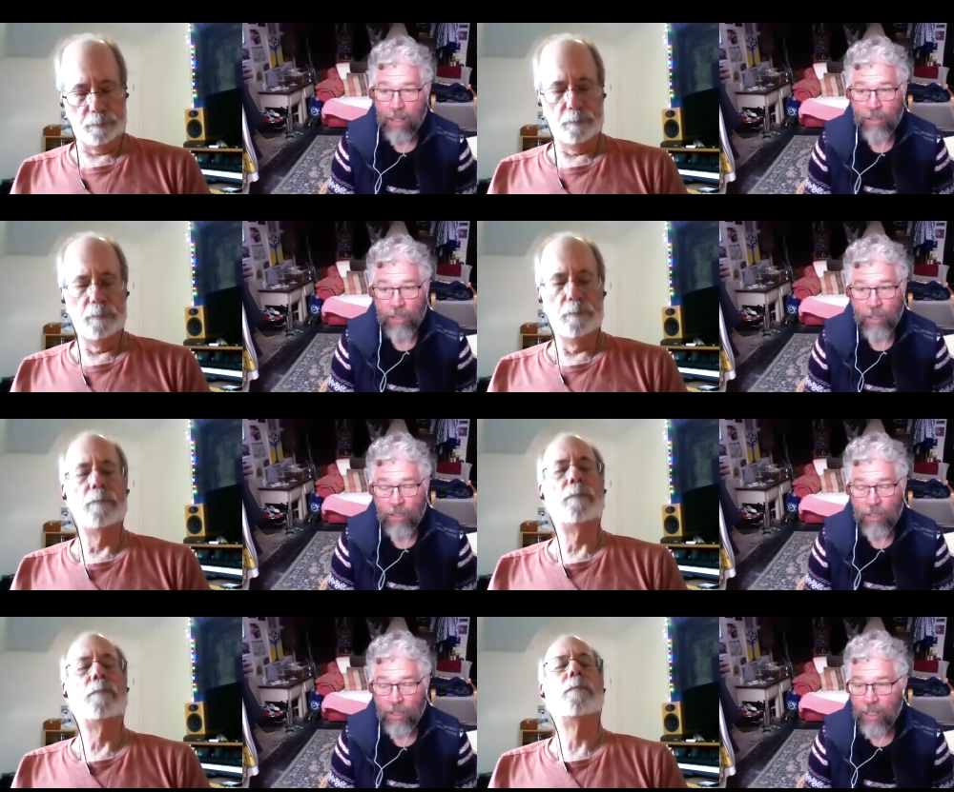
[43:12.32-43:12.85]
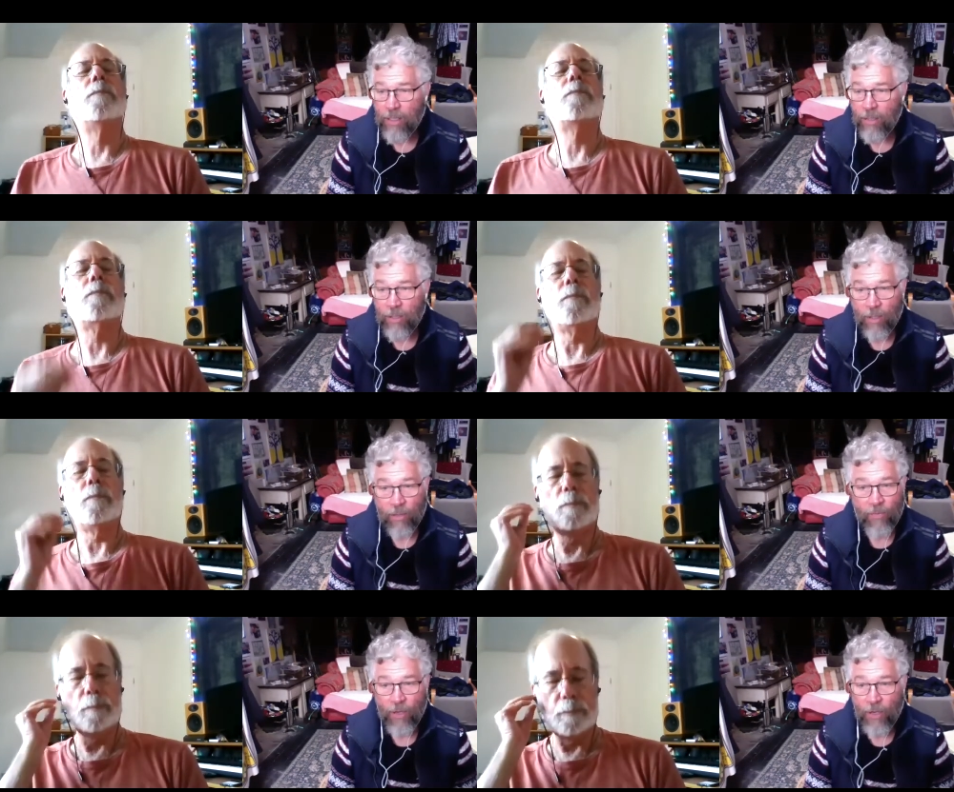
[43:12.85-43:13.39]
Speaker 1: And she says,
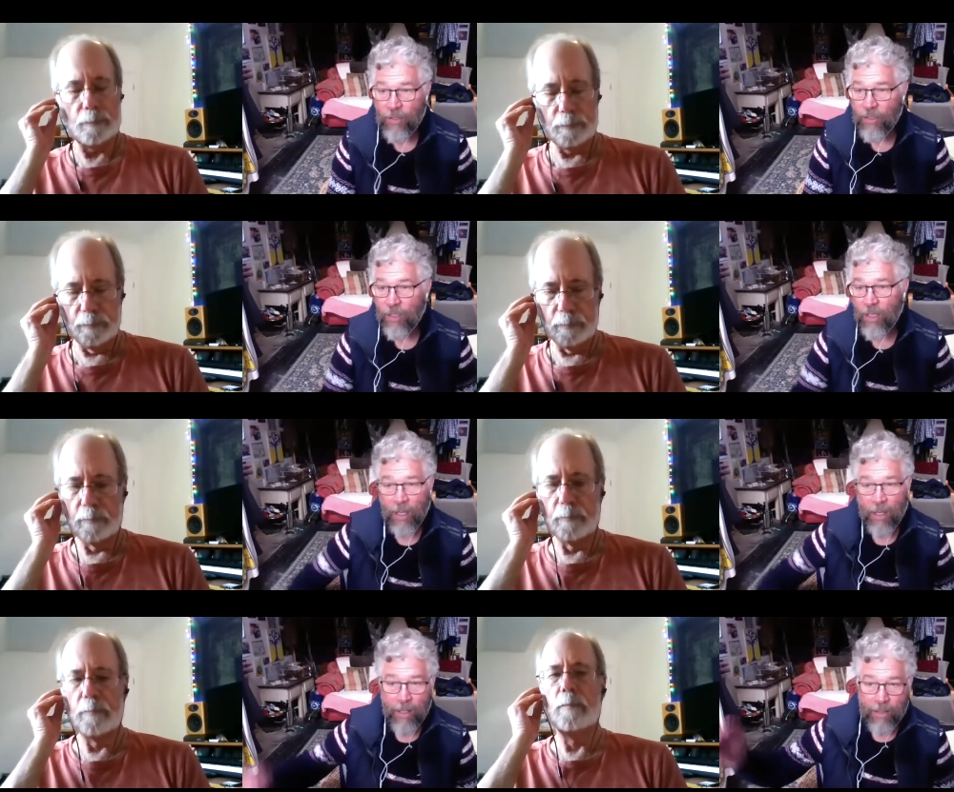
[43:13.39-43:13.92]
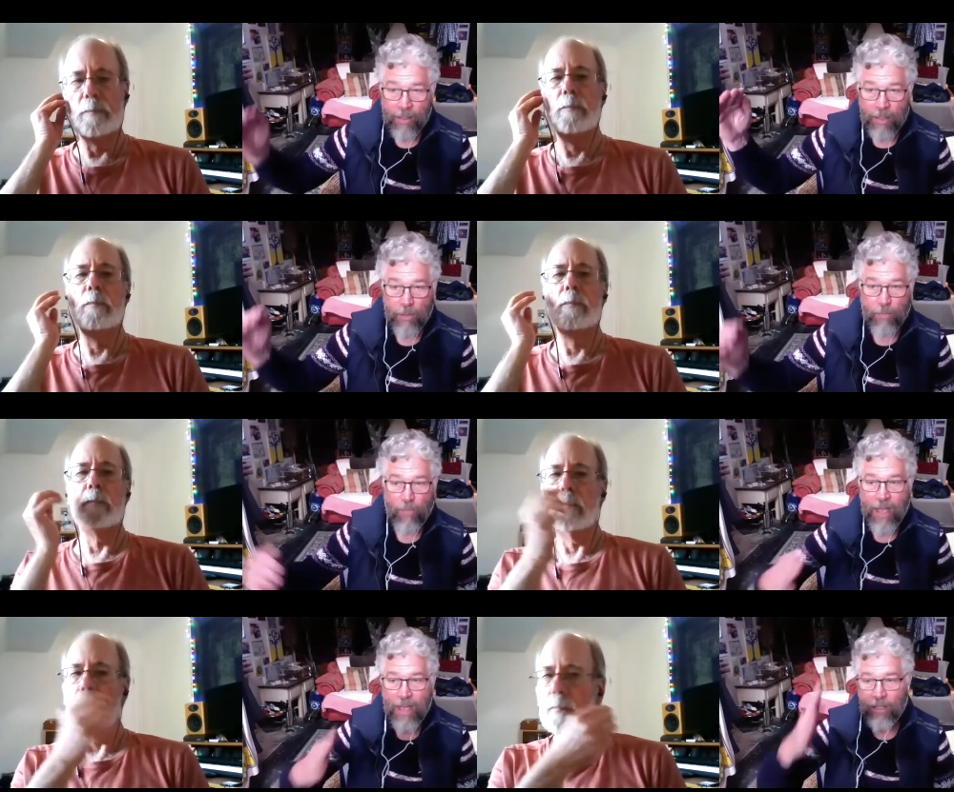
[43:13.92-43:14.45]
look, folks, these
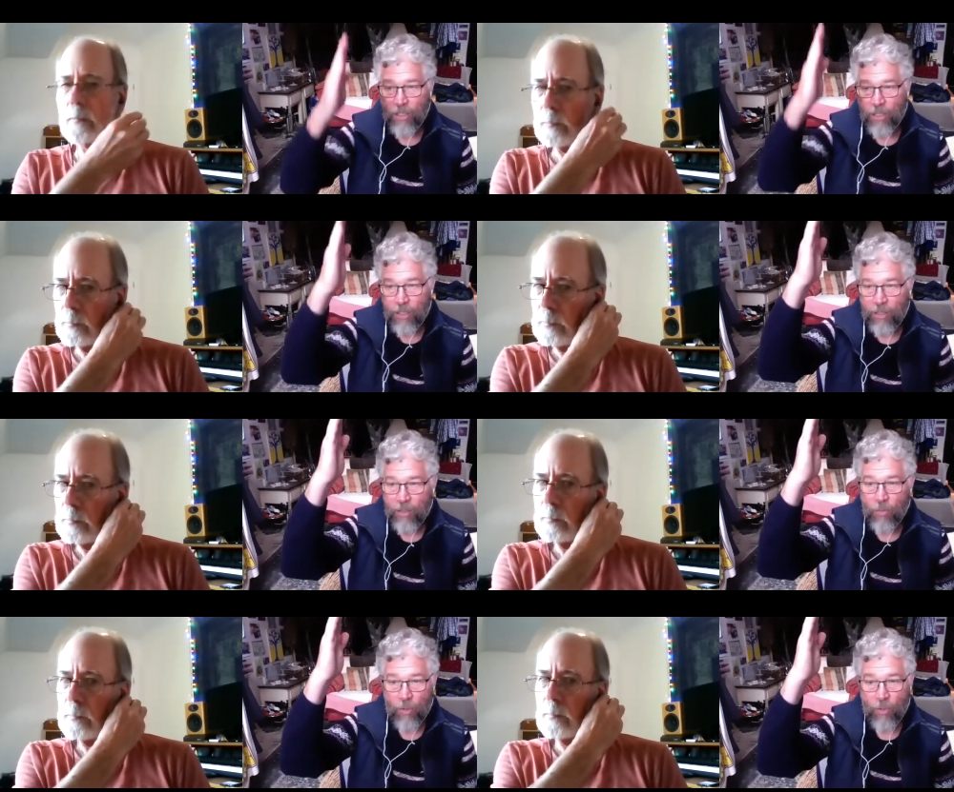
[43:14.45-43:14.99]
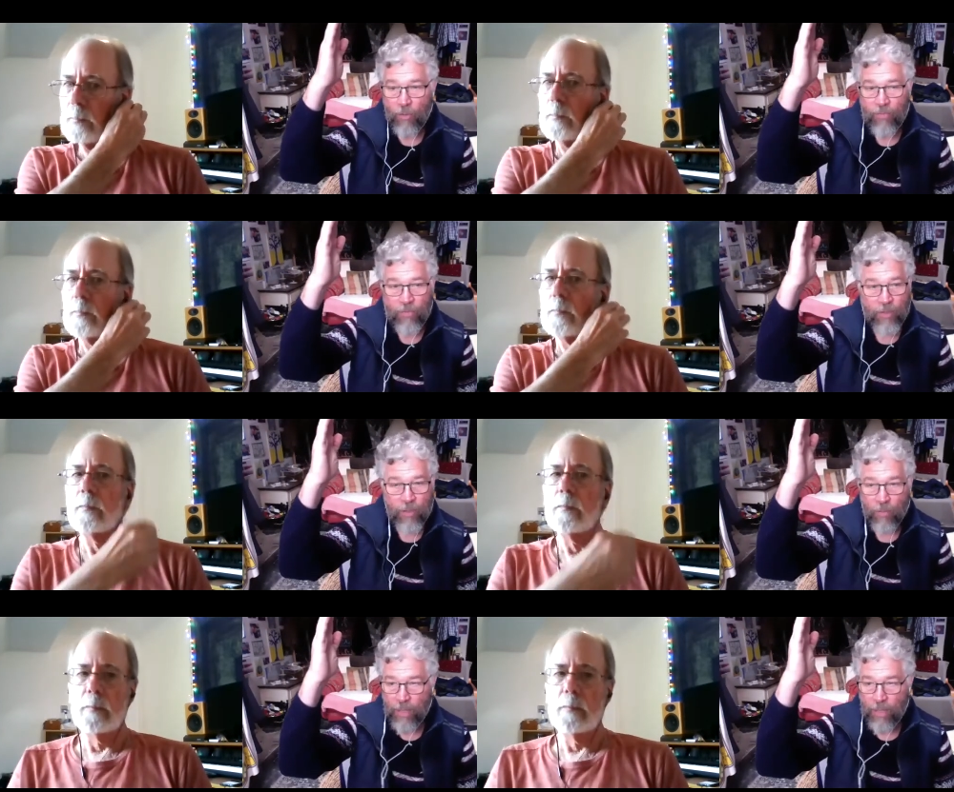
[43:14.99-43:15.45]
fascist groups